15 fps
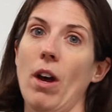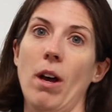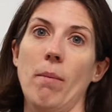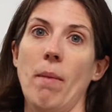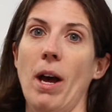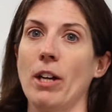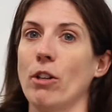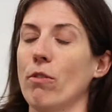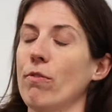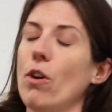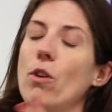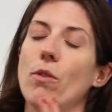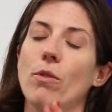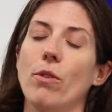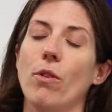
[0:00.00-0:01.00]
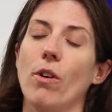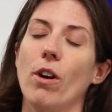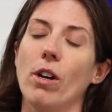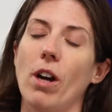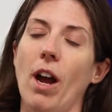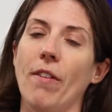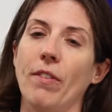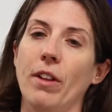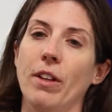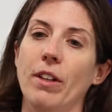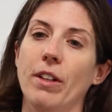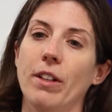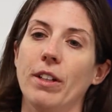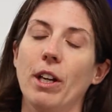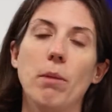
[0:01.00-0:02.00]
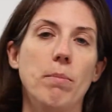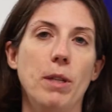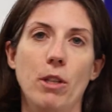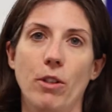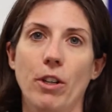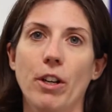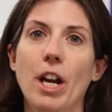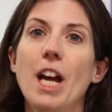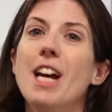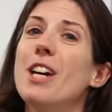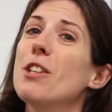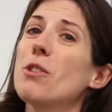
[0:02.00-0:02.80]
on your phone or on the computer.